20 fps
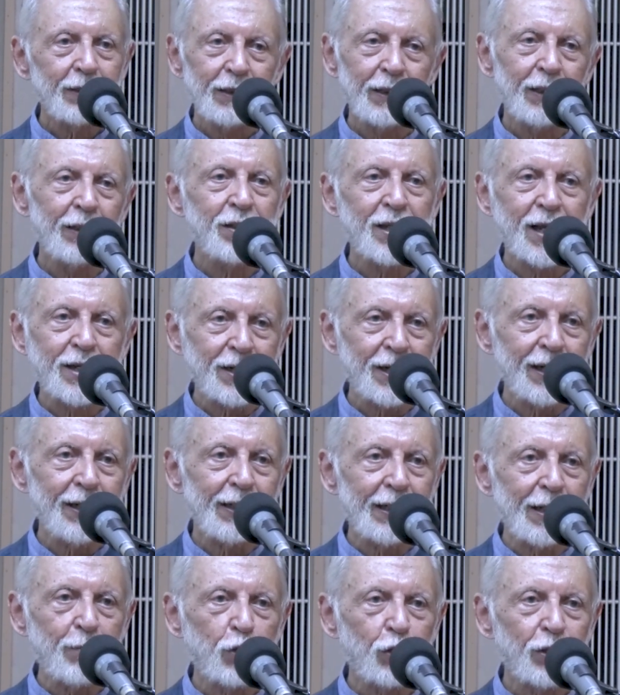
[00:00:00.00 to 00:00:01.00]
Essentially
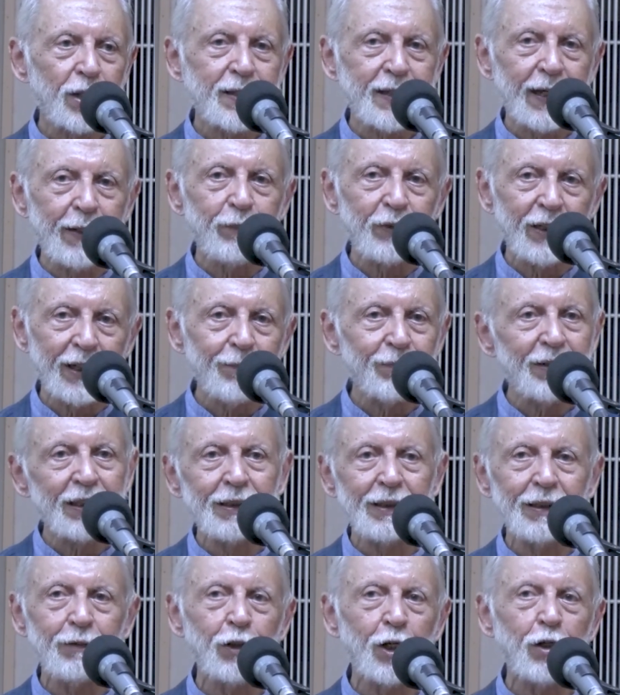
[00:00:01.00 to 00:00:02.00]
comes to the same thing,
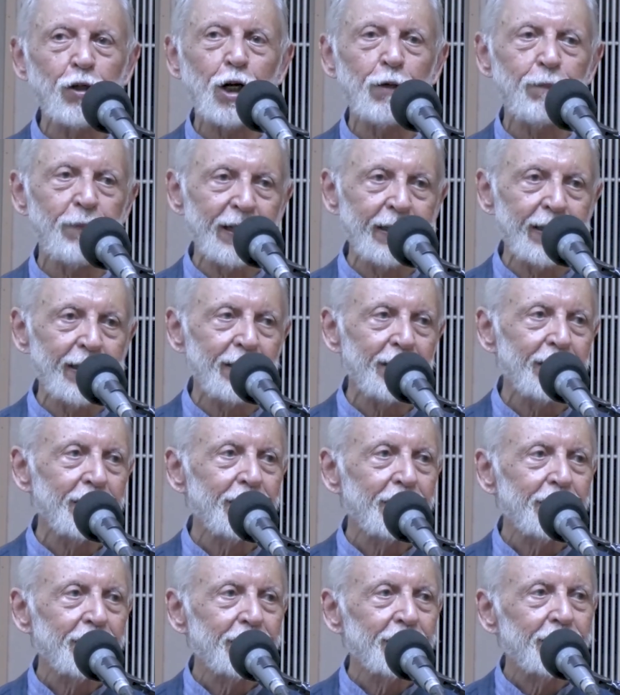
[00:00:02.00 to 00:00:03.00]
but you are not bringing
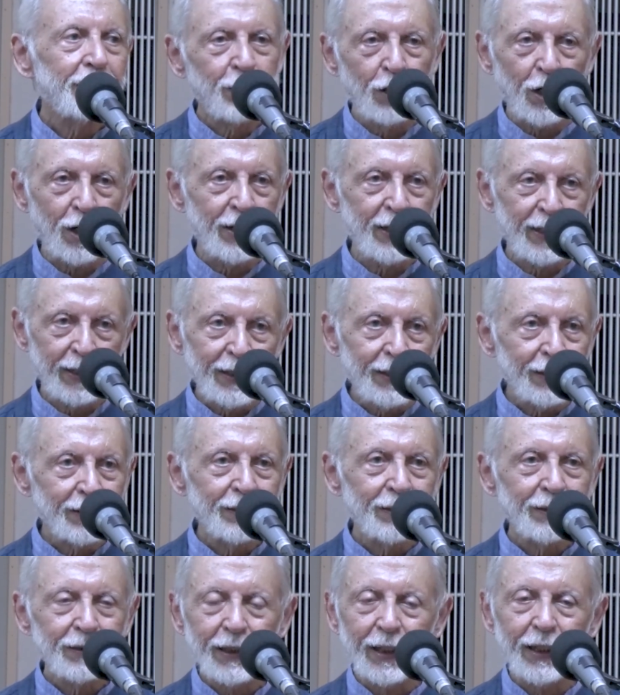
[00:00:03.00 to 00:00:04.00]
God in
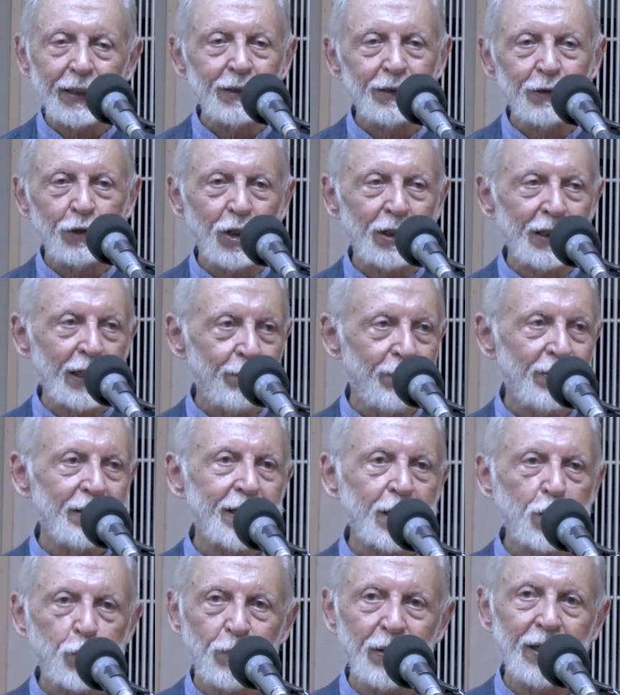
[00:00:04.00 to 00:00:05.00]
and you are keeping
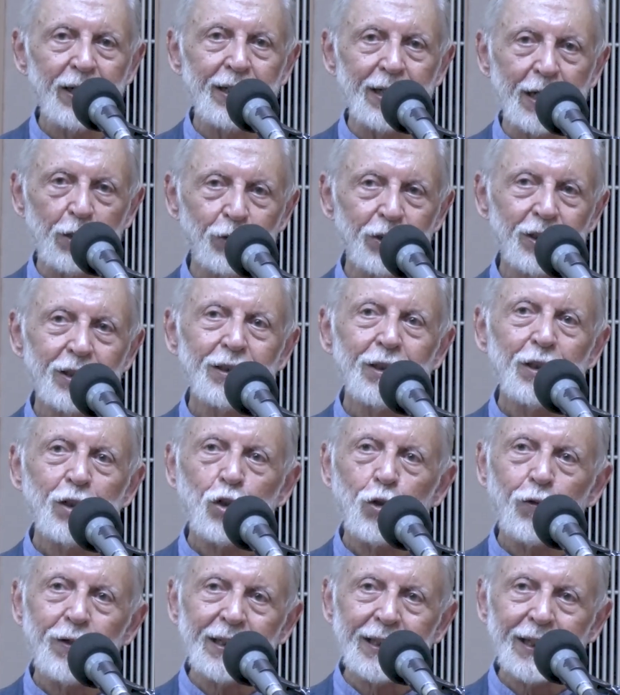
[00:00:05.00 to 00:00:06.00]
the spirit out.
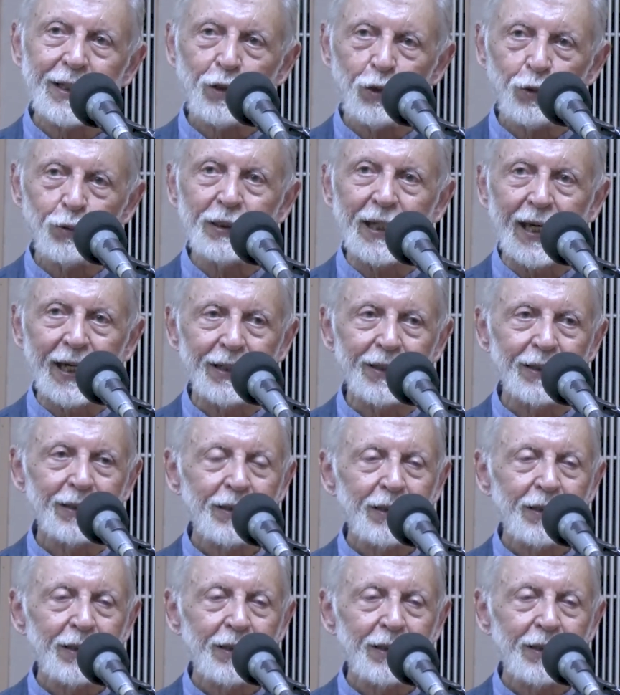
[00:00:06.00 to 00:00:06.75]
So one can do that.